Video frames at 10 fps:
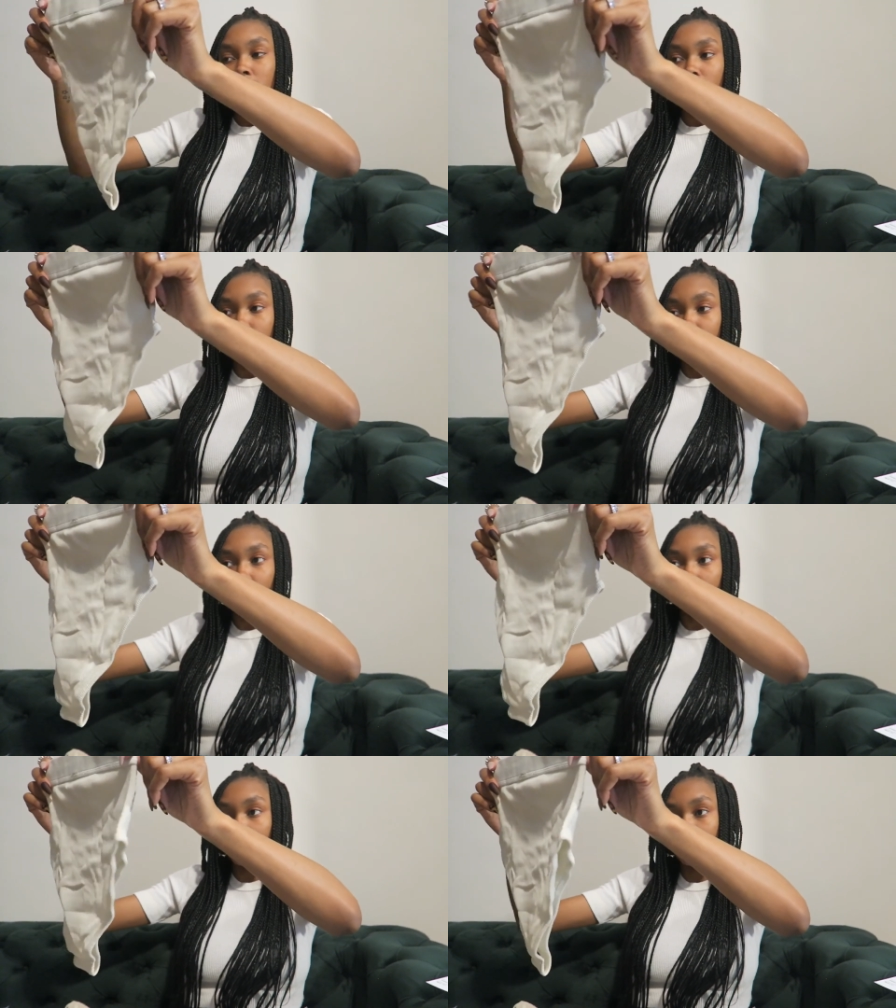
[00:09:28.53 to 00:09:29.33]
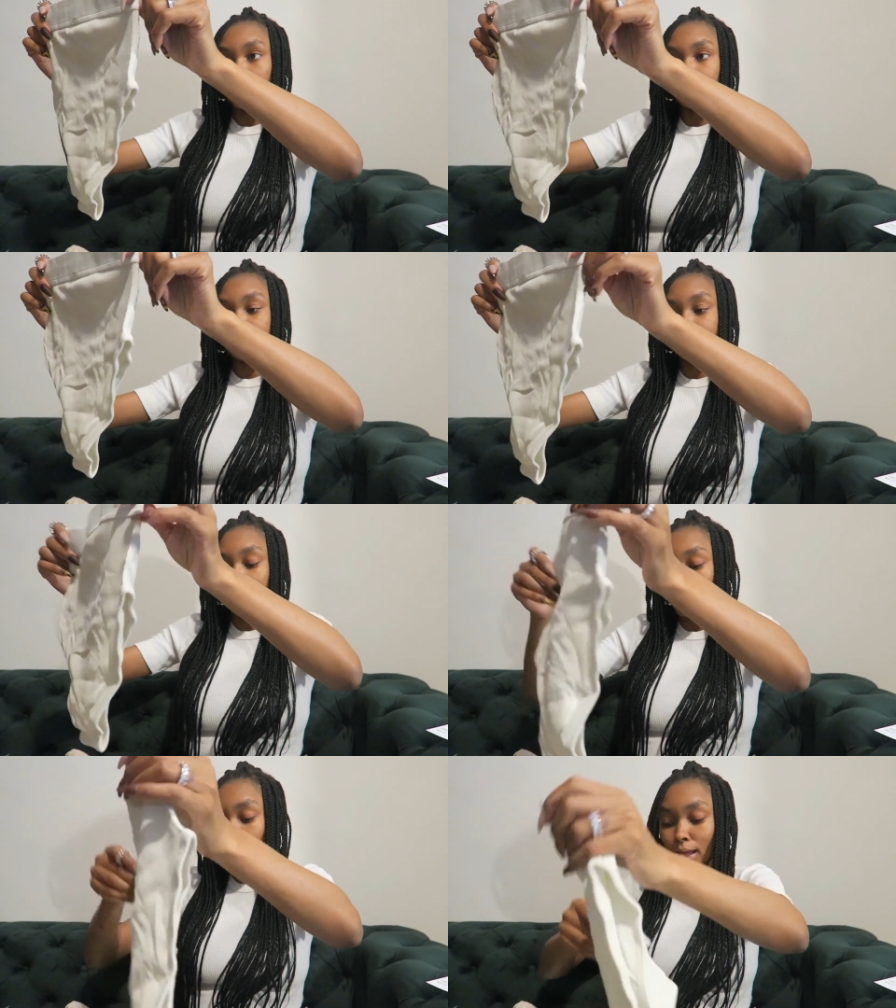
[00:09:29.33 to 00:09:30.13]
is gonna be bomb.
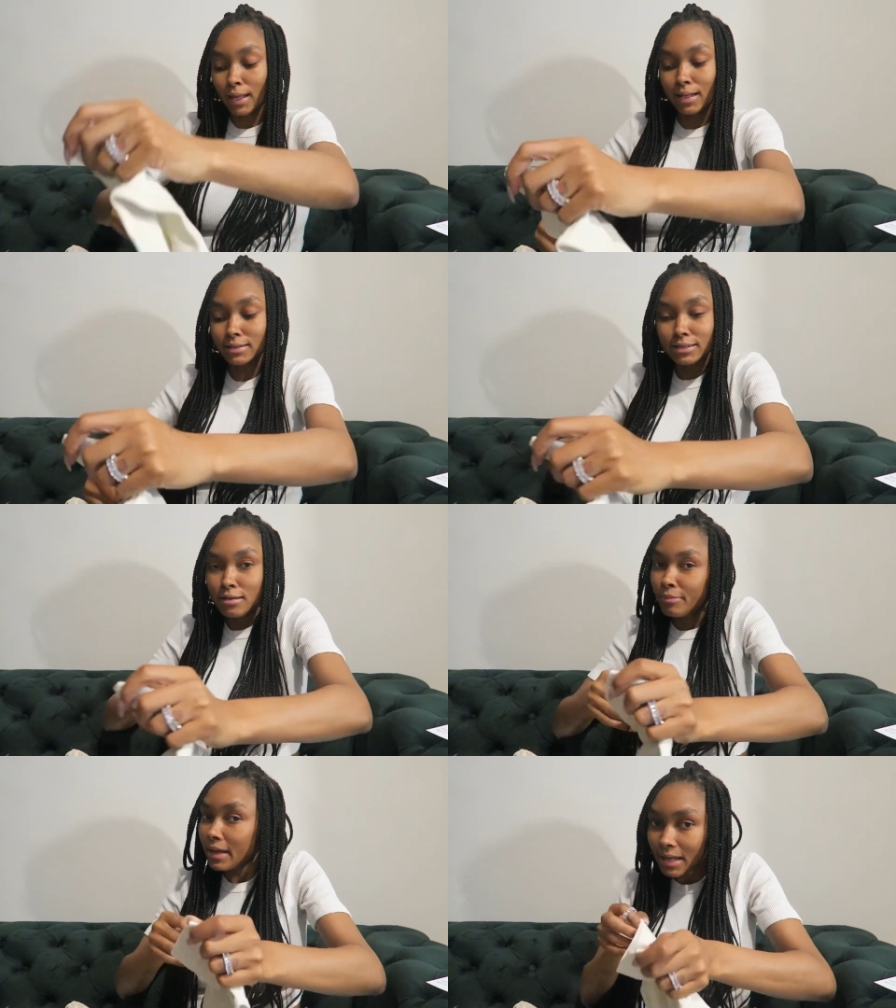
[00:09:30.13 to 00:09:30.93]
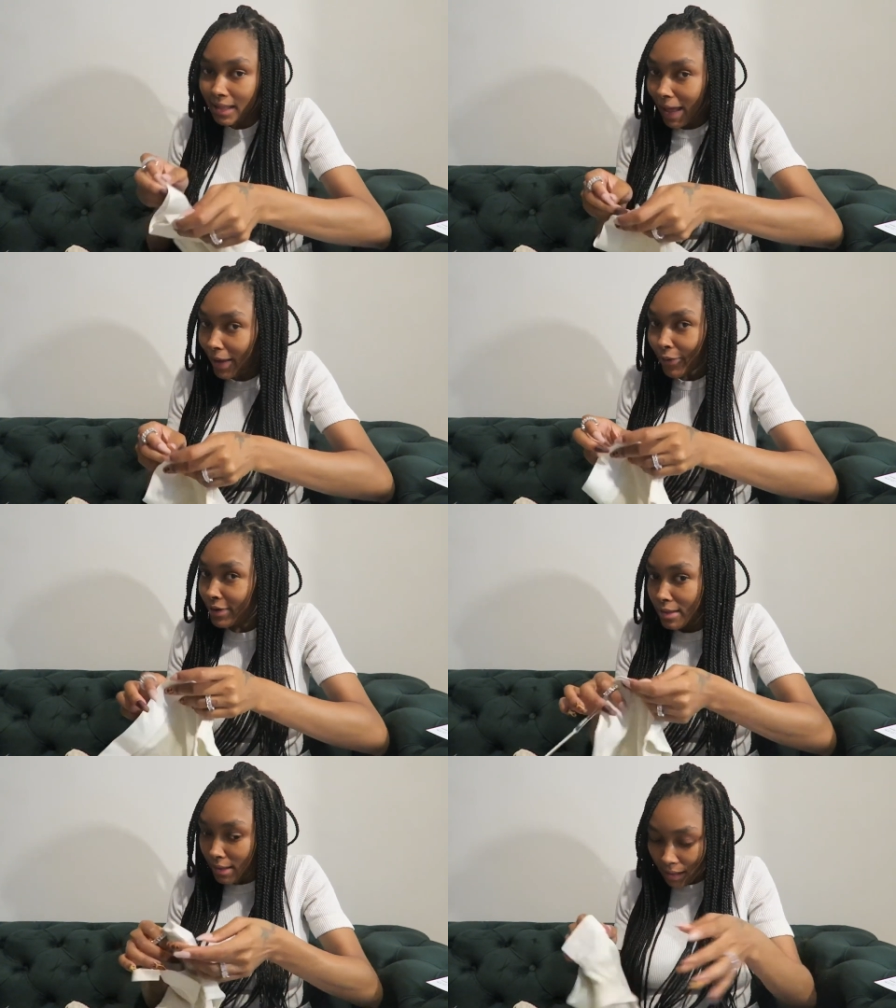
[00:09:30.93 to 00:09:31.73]
Like, and it's just me like
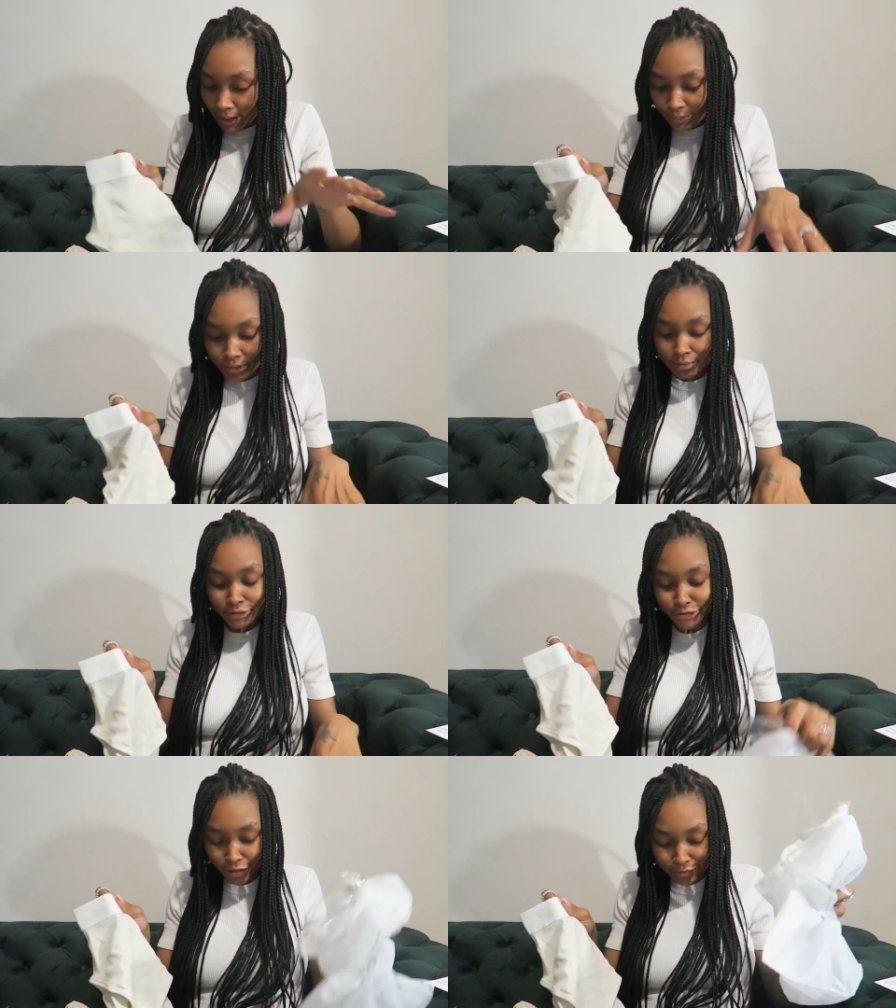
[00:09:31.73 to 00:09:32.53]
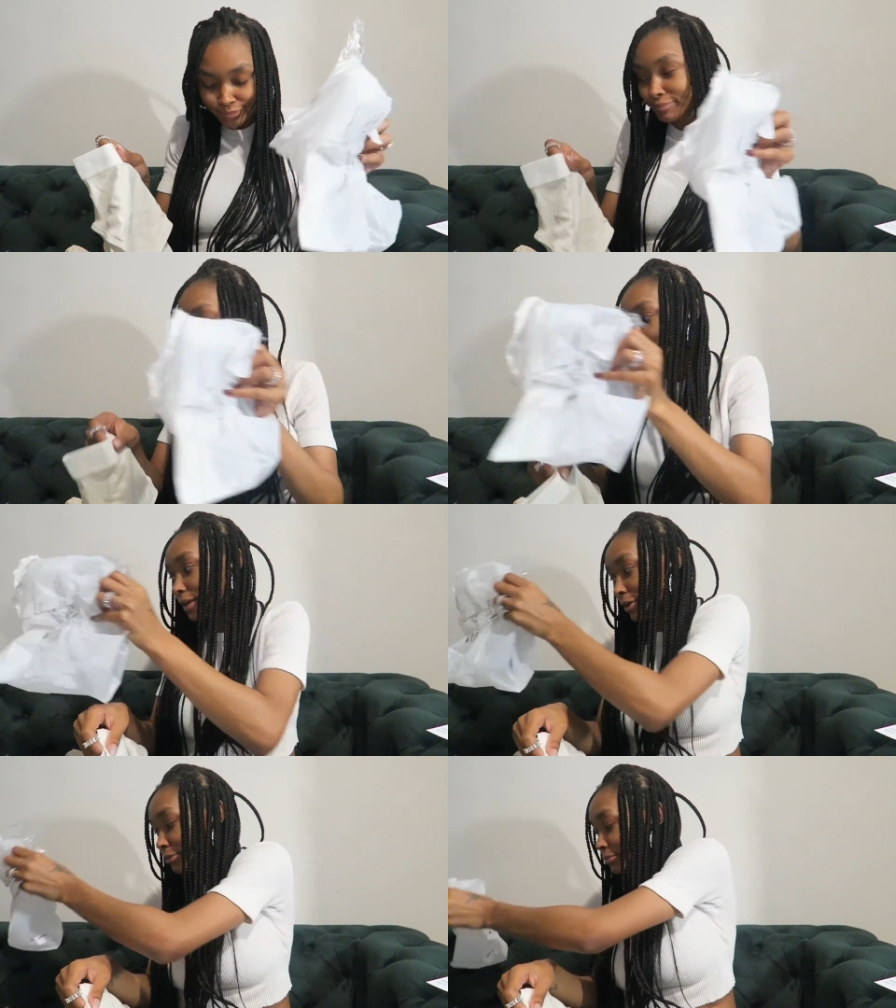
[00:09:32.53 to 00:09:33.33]
going to sleep, you know,
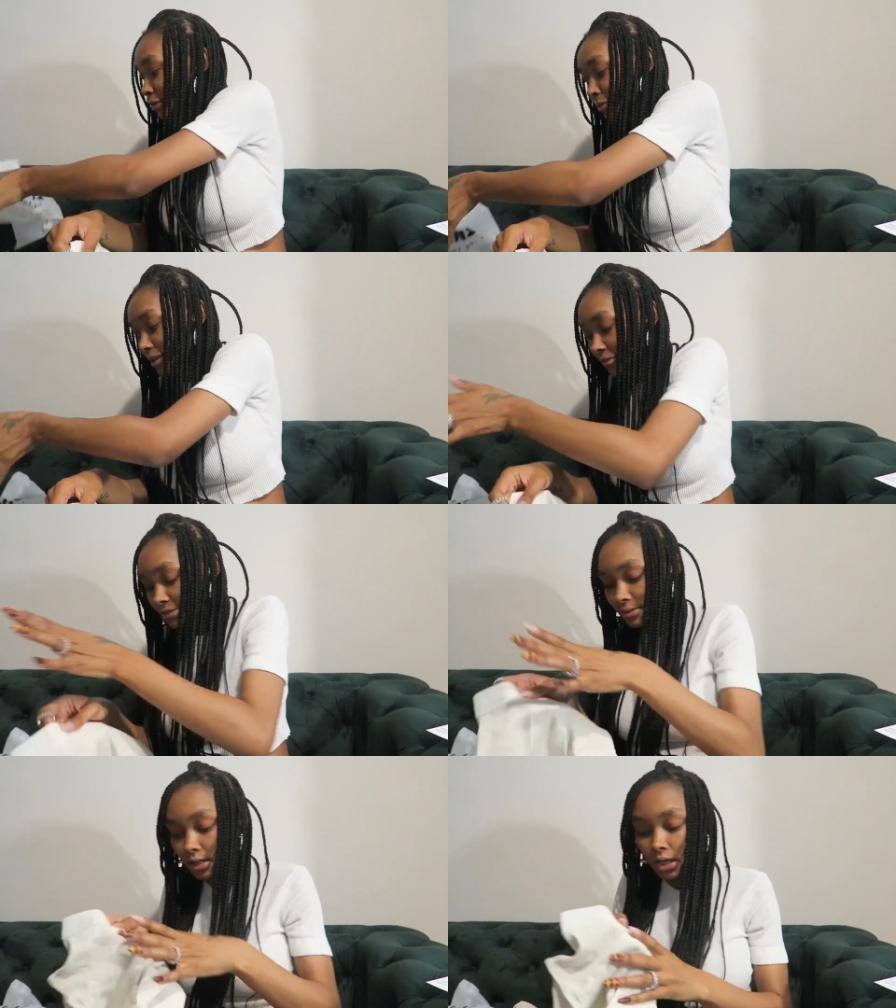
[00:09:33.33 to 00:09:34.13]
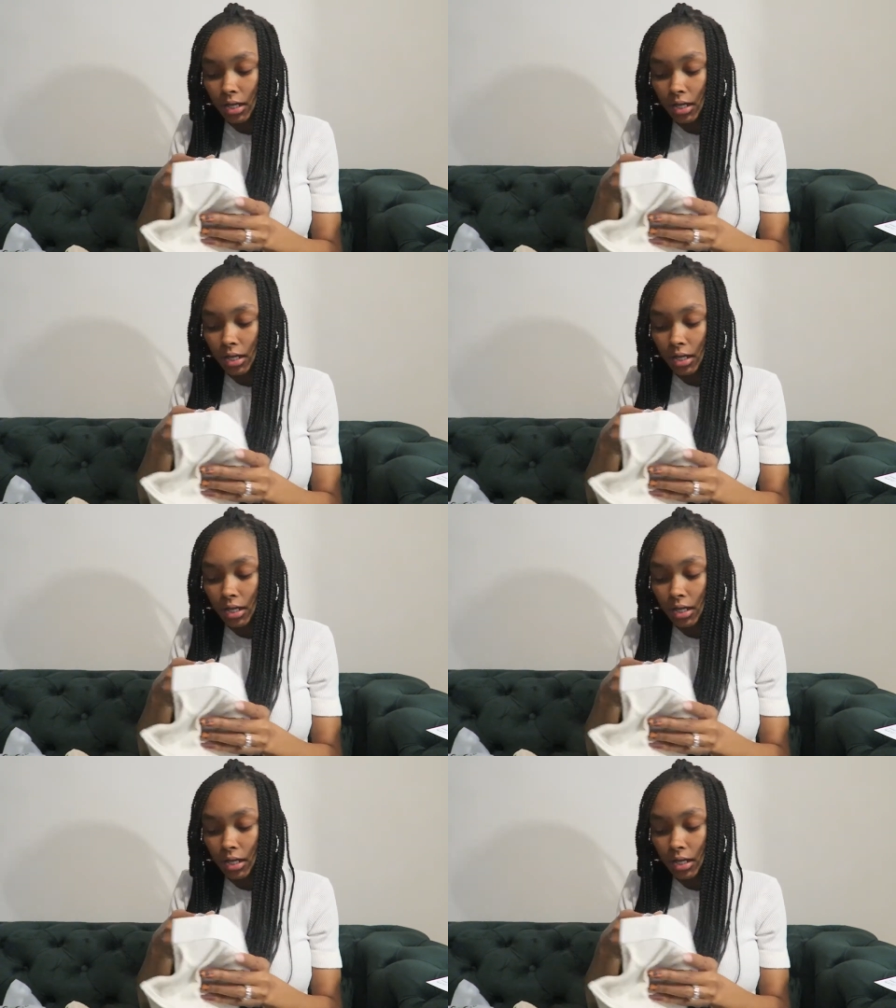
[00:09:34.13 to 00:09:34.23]
looking cute or whatever.